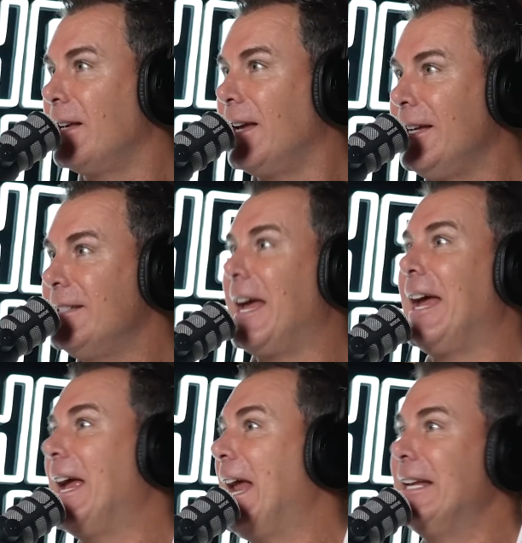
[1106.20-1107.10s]
he's
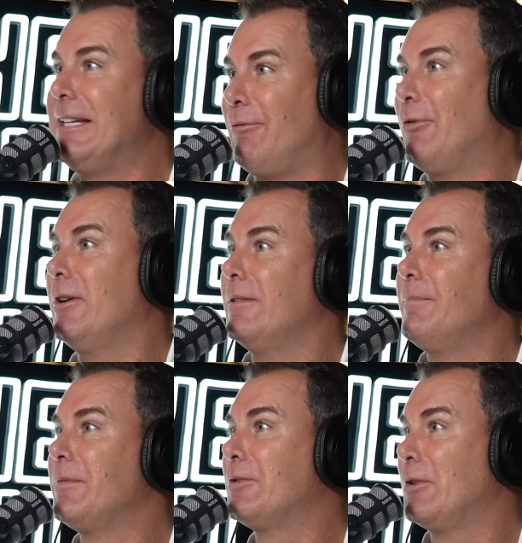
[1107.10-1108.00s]
any different
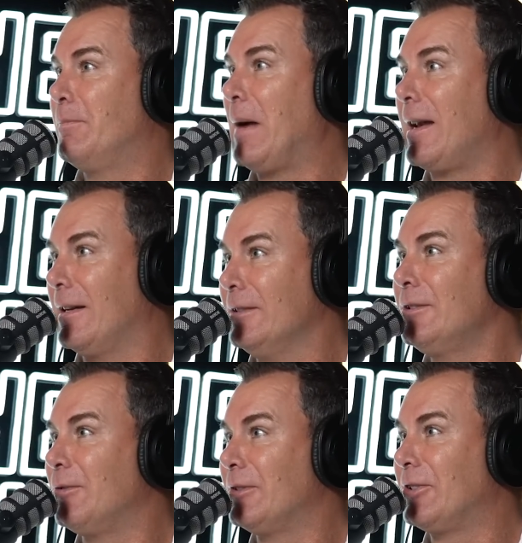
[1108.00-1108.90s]
to
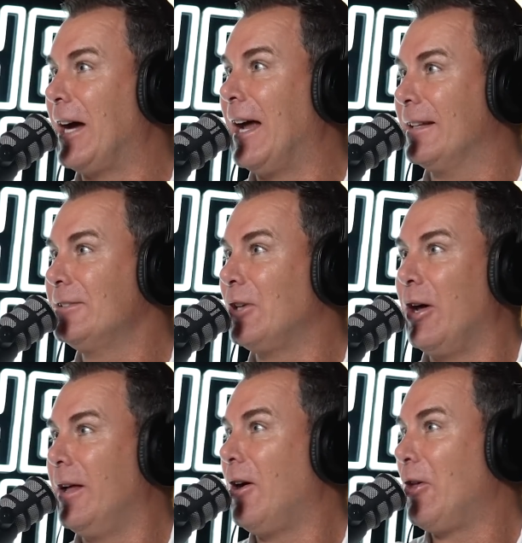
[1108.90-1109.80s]
Butler's for starters?
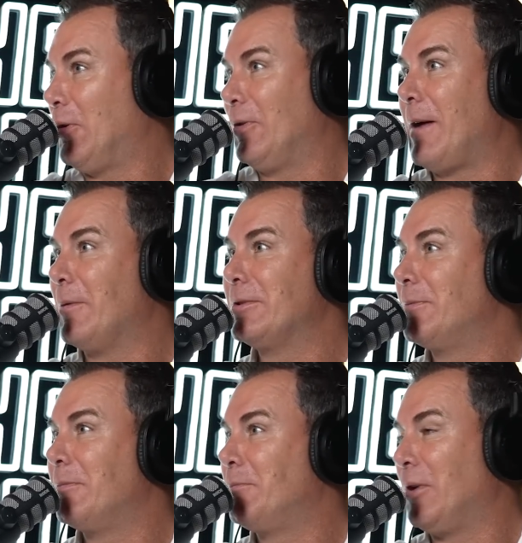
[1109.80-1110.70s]
I thought that was
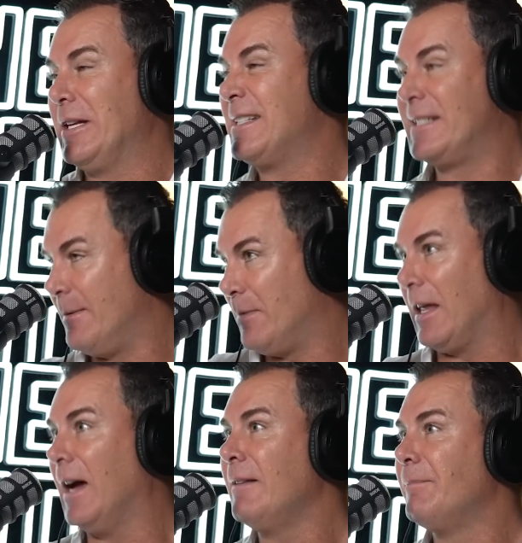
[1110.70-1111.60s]
pretty
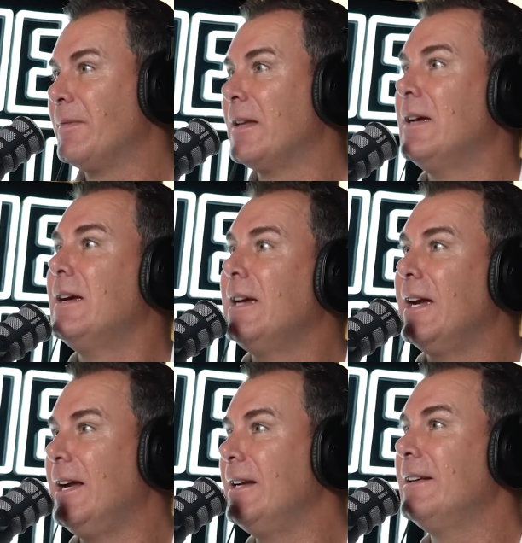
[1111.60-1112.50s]
similar
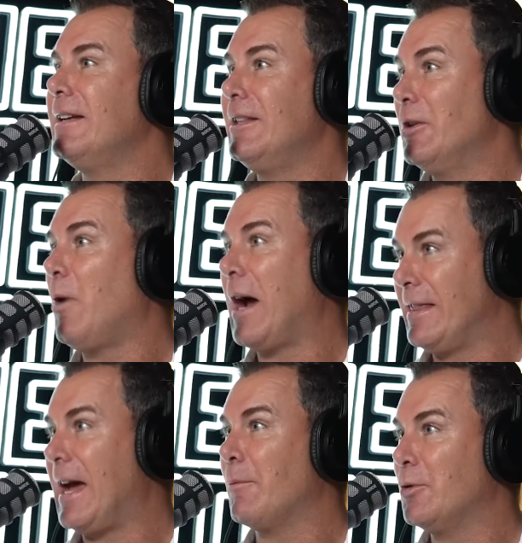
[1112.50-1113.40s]
in the way
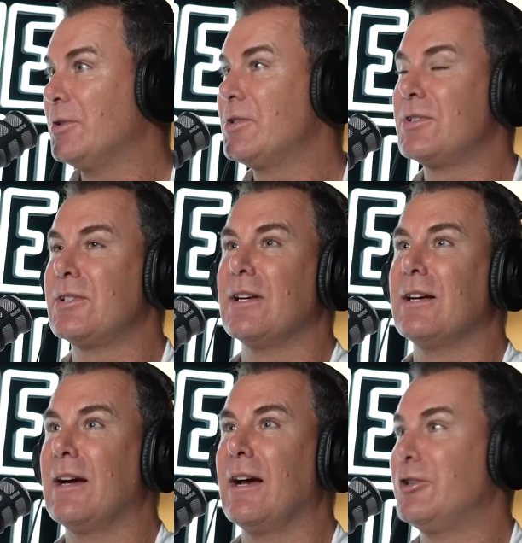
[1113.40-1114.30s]
that was
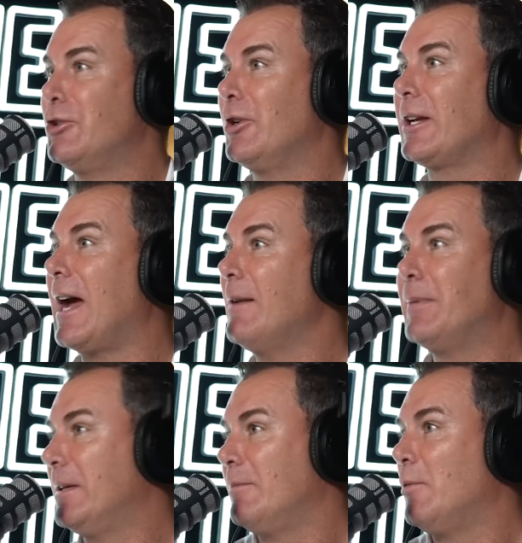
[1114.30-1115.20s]
adjudicated,
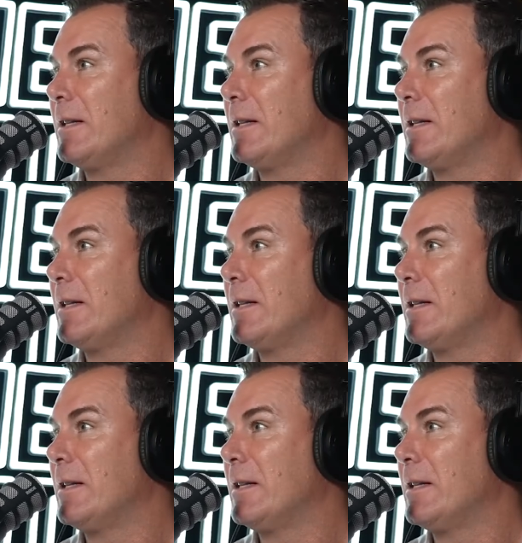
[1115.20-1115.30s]
but